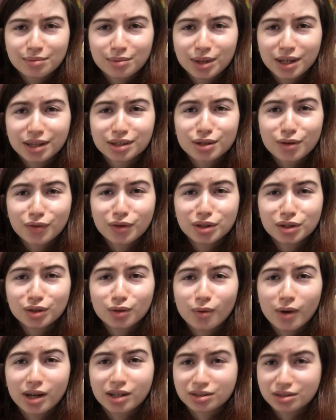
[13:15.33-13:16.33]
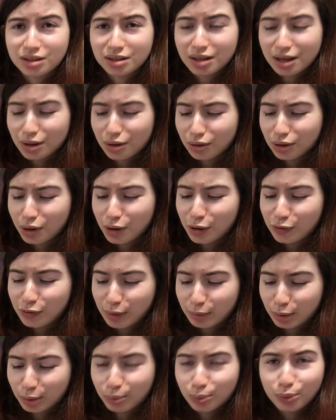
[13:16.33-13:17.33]
Because of this question. I don't know
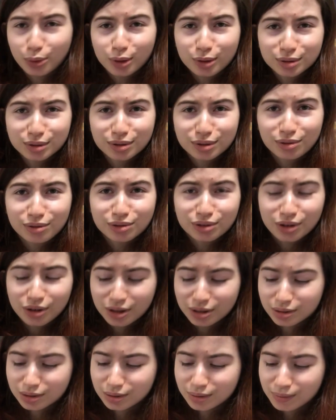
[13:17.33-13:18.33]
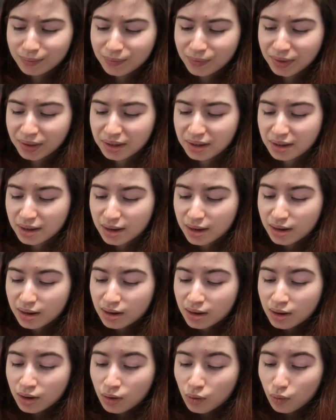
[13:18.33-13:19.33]
if I'm important or not.
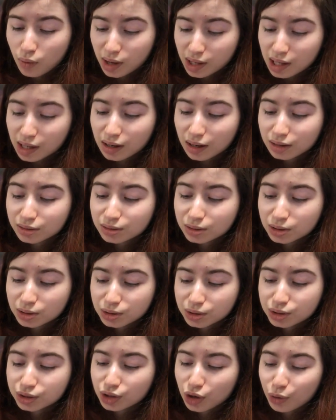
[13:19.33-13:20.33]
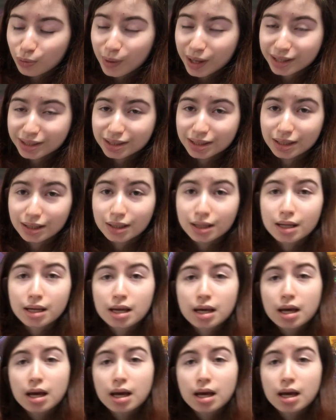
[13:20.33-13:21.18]
Why are artists so messy?